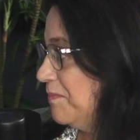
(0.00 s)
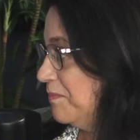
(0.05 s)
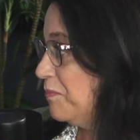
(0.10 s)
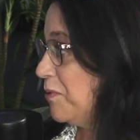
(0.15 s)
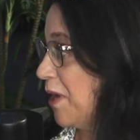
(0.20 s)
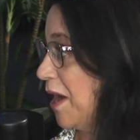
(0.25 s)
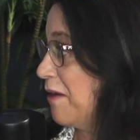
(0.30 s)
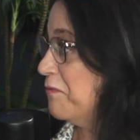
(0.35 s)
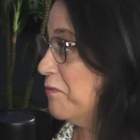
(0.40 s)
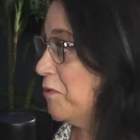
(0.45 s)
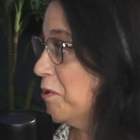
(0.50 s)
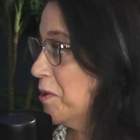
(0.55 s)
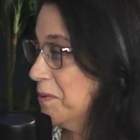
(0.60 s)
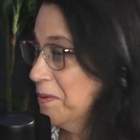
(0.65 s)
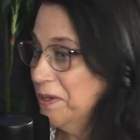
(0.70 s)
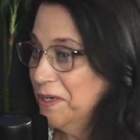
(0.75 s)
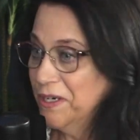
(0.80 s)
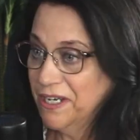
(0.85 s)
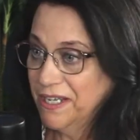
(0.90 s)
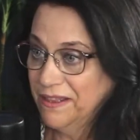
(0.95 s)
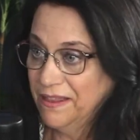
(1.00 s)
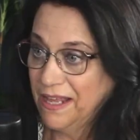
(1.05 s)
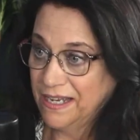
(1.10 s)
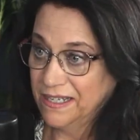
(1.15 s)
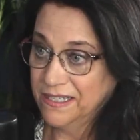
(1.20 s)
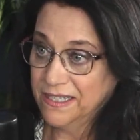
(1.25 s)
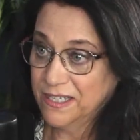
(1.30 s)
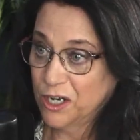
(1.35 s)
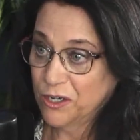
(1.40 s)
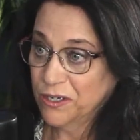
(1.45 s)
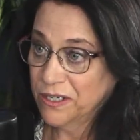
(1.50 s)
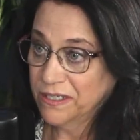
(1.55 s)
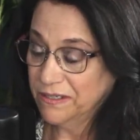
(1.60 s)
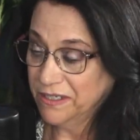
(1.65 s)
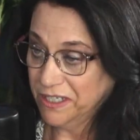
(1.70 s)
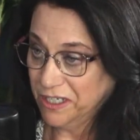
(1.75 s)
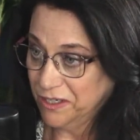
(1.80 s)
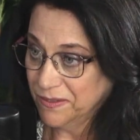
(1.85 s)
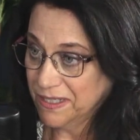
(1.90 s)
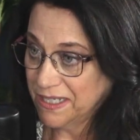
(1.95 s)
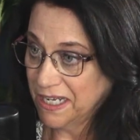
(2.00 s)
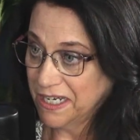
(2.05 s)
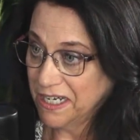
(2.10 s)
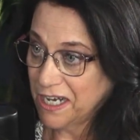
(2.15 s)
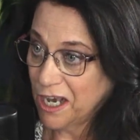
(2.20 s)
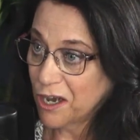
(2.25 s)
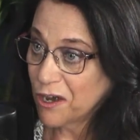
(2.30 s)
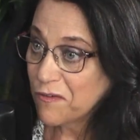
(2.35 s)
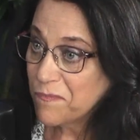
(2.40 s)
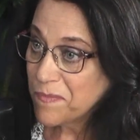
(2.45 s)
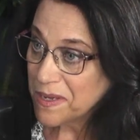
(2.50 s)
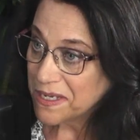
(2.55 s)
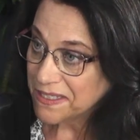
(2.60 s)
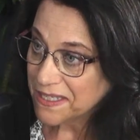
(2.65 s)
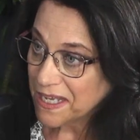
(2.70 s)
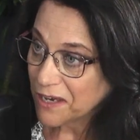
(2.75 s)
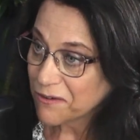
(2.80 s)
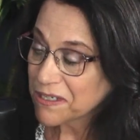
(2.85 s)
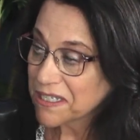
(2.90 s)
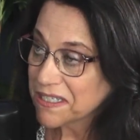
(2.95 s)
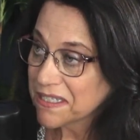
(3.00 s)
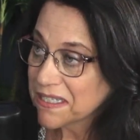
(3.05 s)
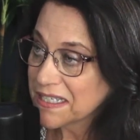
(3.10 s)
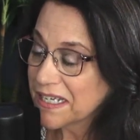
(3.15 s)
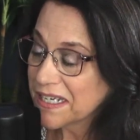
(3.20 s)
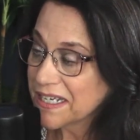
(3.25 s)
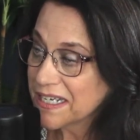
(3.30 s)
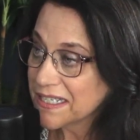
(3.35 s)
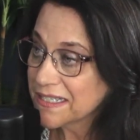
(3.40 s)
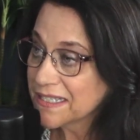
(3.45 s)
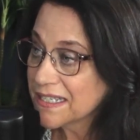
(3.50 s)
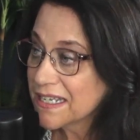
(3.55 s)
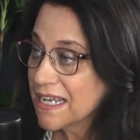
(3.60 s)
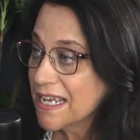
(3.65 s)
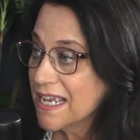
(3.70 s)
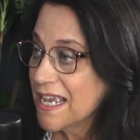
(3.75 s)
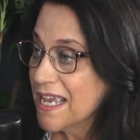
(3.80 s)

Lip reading: brought forward and they started, sending RFPs out to cities.